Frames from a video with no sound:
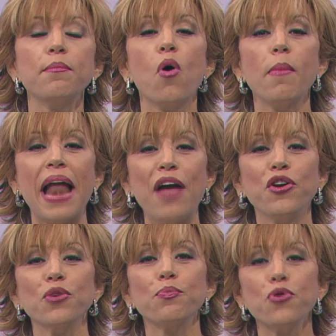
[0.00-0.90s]
out more about how you
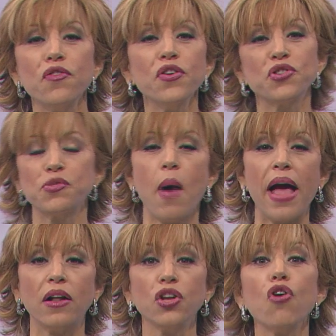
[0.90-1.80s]
can improve your
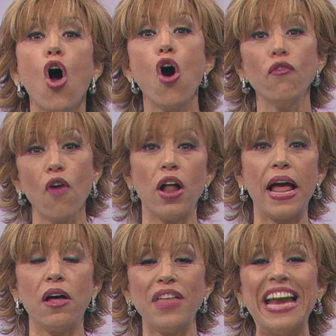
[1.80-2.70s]
smile, your overall
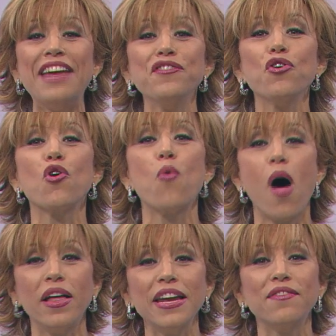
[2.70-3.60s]
health, and even your
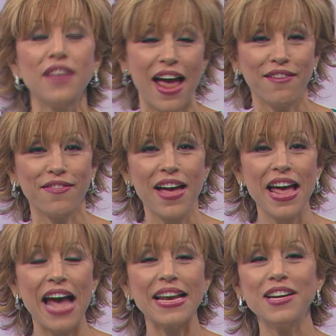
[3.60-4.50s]
quality of life,
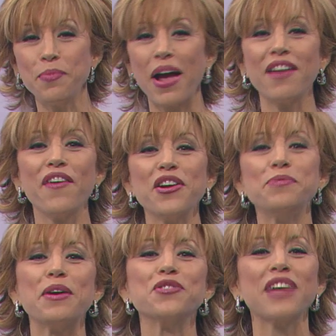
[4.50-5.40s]
I'd like to bring out a very
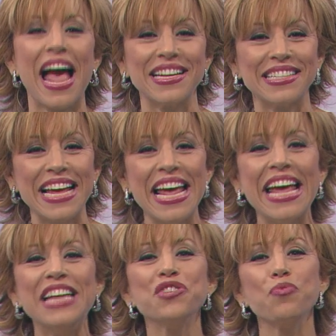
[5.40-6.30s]
special guest.
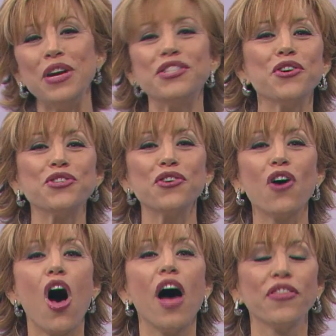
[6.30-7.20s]
He's a researcher,
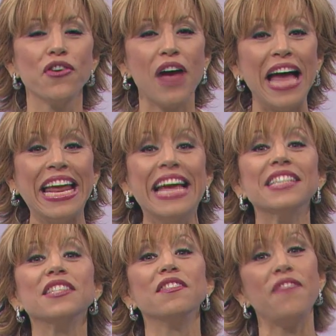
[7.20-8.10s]
author, and he
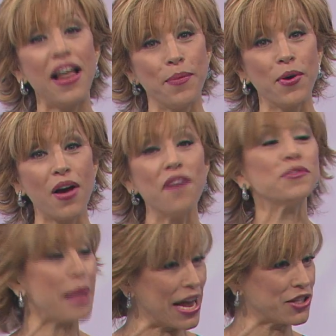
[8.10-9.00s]
is the developer of
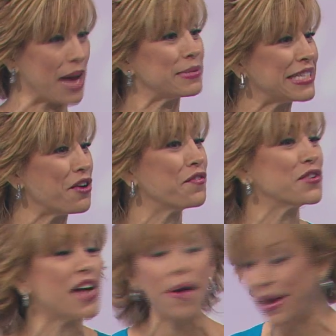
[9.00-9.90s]
Splash Tabs. Let's hear it
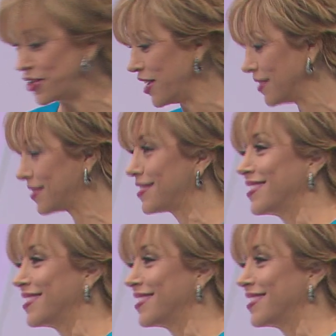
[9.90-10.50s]
for Tom Hitchens.